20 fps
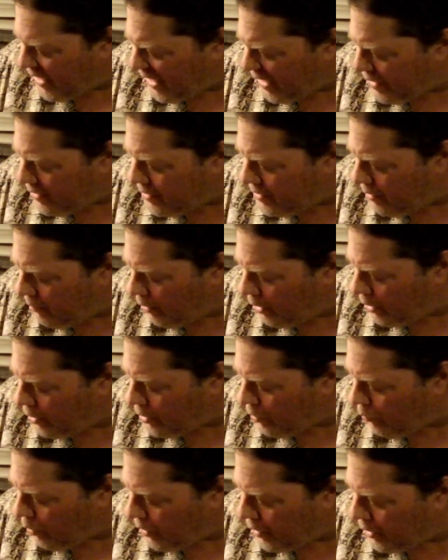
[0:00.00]
that is similar
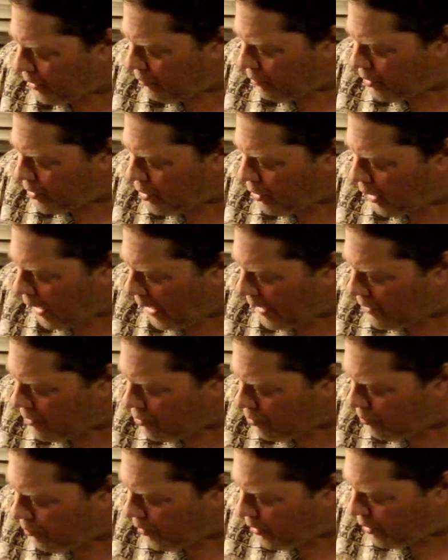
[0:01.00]
to what the original
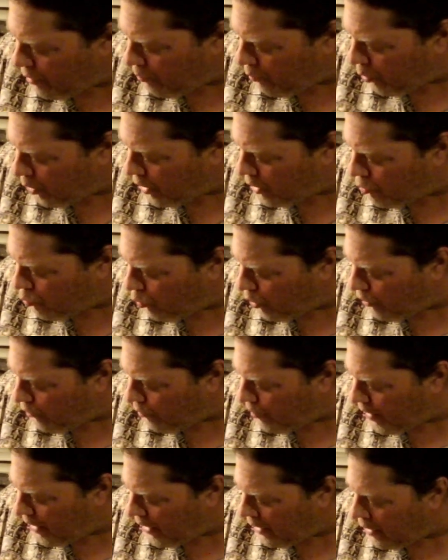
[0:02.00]
Hagstrom bridge would
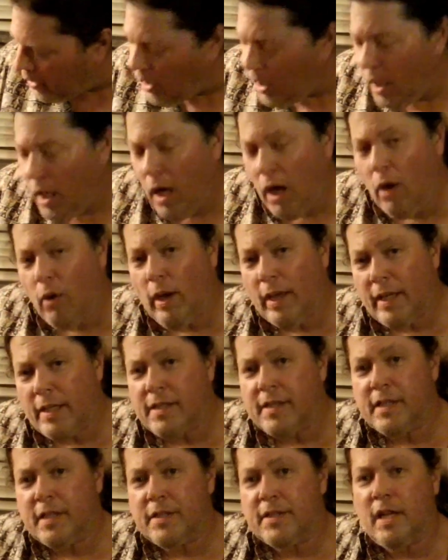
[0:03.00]
have been. Oh, I
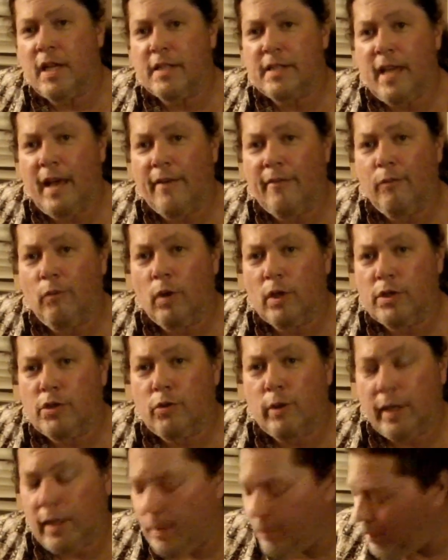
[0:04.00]
guess this does have one
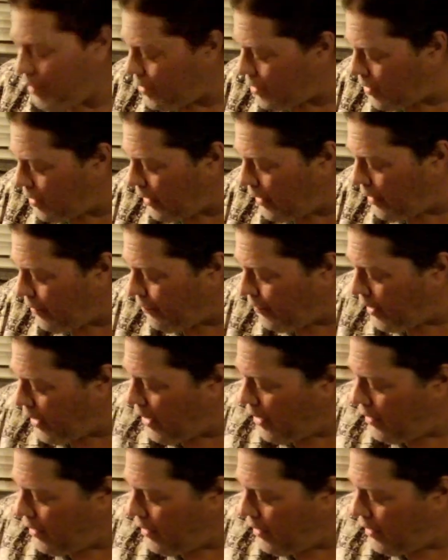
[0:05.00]
trick up its sleeve.